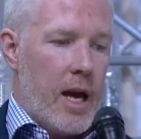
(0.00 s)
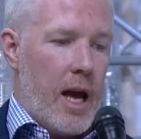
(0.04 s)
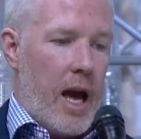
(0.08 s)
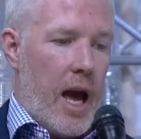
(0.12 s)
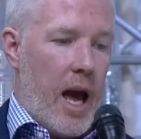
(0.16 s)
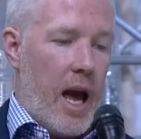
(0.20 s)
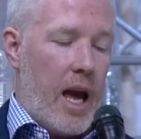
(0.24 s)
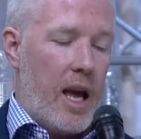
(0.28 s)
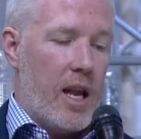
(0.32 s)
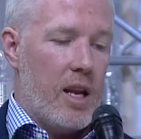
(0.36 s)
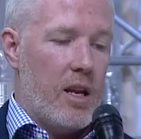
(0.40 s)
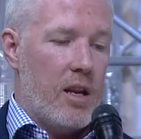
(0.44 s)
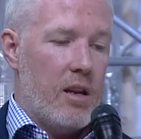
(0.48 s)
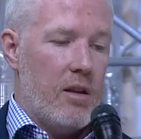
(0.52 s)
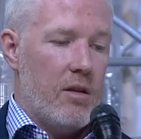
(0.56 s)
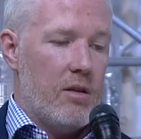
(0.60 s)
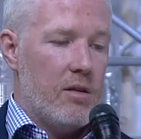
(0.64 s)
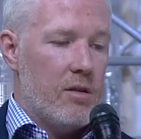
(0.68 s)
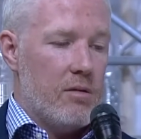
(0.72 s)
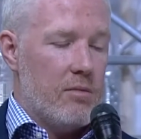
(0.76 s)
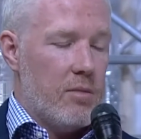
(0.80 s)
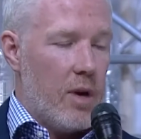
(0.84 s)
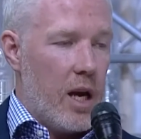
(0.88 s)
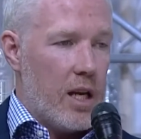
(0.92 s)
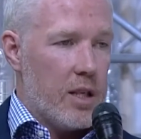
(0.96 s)
And
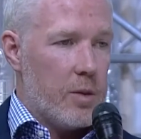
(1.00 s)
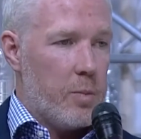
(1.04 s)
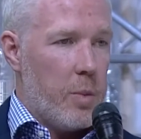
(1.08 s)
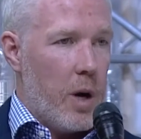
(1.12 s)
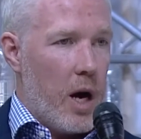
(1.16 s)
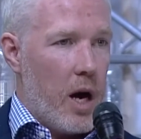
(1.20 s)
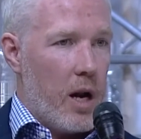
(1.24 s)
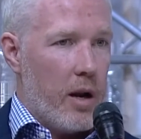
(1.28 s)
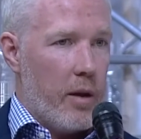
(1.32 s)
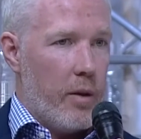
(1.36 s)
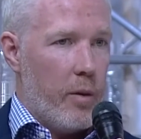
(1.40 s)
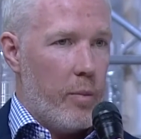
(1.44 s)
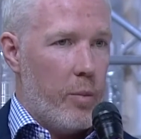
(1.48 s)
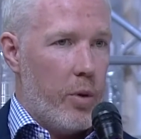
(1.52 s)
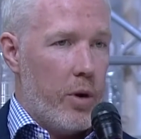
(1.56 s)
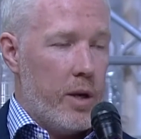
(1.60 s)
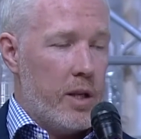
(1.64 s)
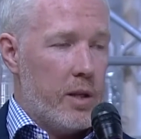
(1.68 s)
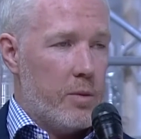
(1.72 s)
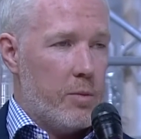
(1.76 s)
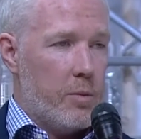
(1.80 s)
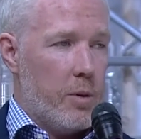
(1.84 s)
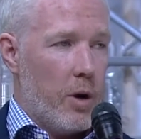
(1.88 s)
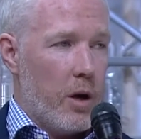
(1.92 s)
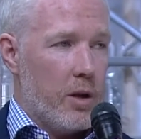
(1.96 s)
as part of the peace
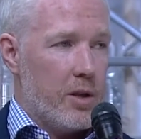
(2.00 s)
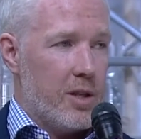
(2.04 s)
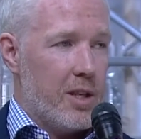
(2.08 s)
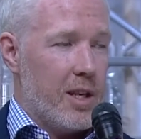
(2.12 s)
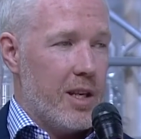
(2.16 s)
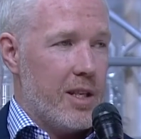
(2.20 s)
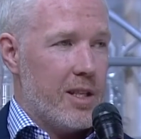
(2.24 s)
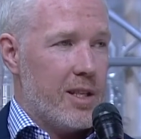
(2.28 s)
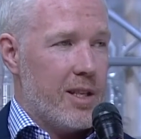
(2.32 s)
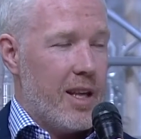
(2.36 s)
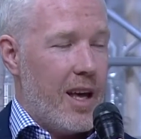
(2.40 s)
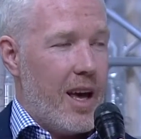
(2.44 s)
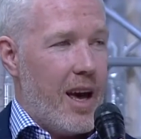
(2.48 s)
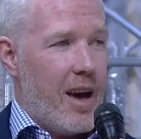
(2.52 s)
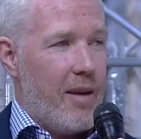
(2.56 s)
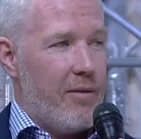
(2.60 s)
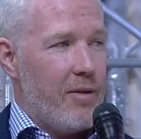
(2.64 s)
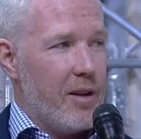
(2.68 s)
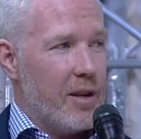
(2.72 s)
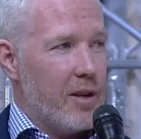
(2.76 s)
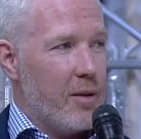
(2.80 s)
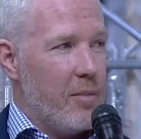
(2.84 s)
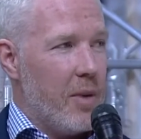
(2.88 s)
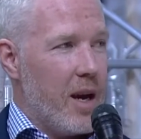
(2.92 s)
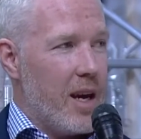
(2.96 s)
process, they're
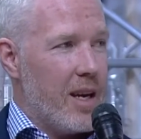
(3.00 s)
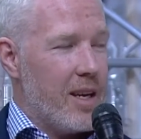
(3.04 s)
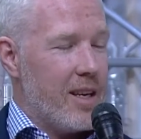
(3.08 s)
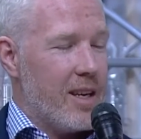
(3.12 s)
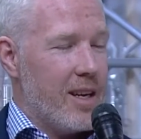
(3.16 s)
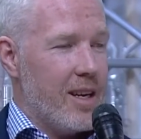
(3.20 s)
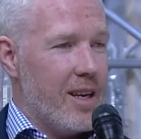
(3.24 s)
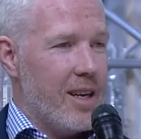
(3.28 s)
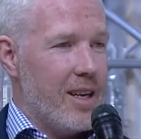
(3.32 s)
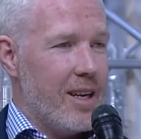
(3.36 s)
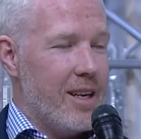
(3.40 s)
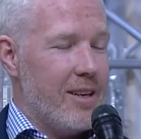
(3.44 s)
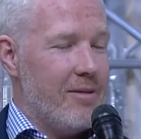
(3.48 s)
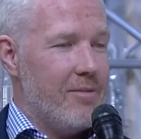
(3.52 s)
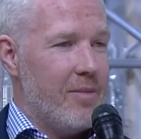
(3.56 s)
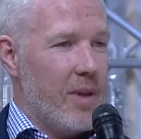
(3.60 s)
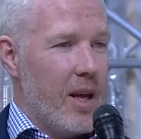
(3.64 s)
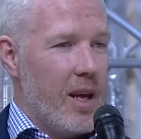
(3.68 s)
having to make a